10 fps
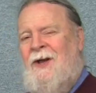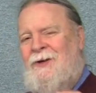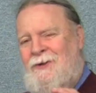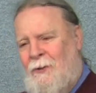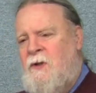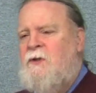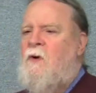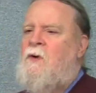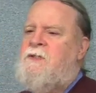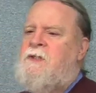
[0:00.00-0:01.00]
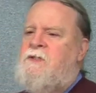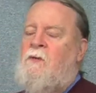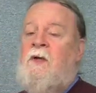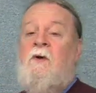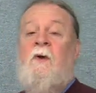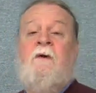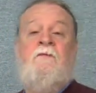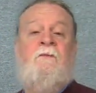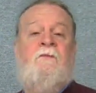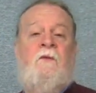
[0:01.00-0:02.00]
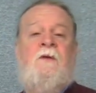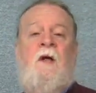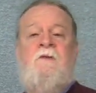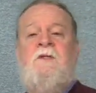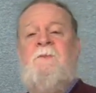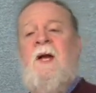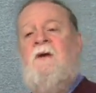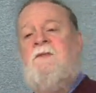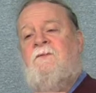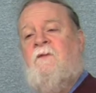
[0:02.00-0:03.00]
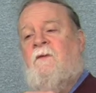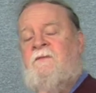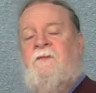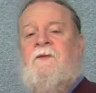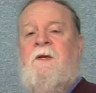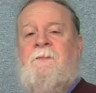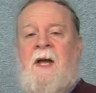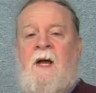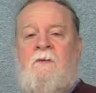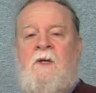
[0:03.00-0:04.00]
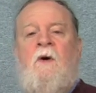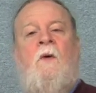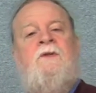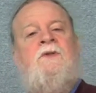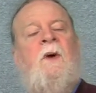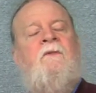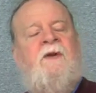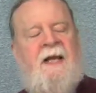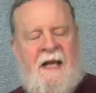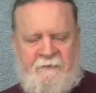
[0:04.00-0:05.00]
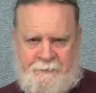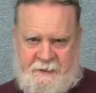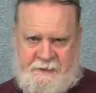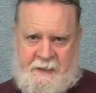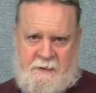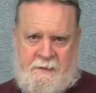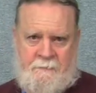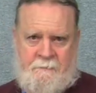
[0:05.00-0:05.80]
your cost has only gone from $4 a pound to 4.50 a pound or 12.5%.